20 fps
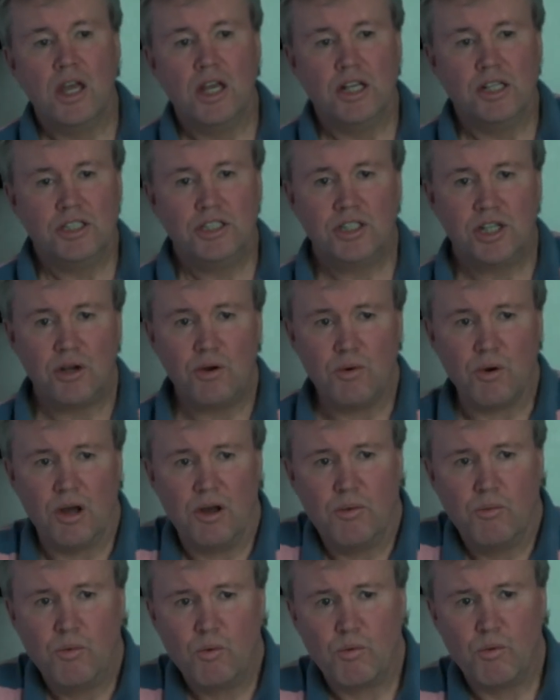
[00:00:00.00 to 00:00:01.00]

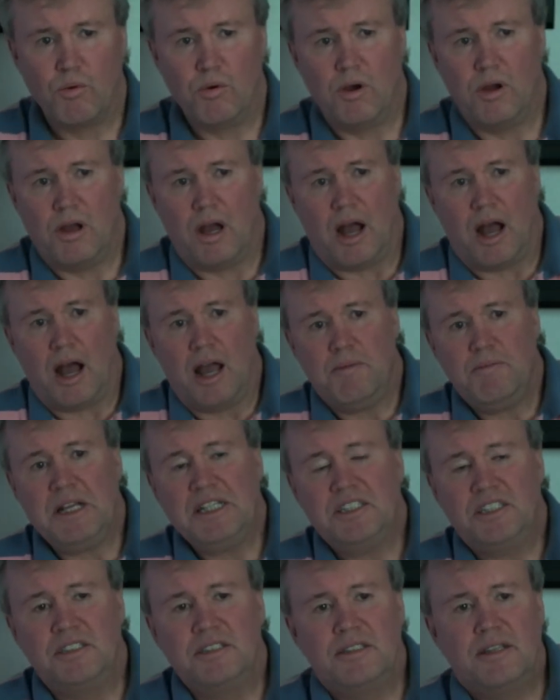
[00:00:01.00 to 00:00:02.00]
So I
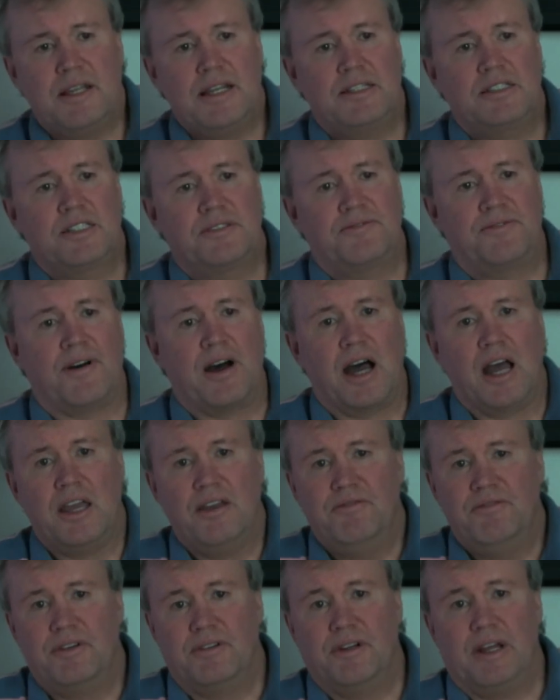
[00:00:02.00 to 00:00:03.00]
mentioned these
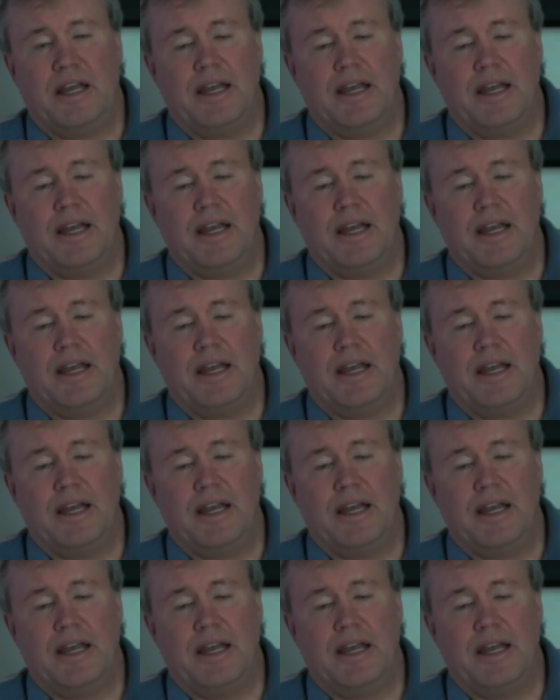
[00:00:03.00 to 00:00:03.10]
5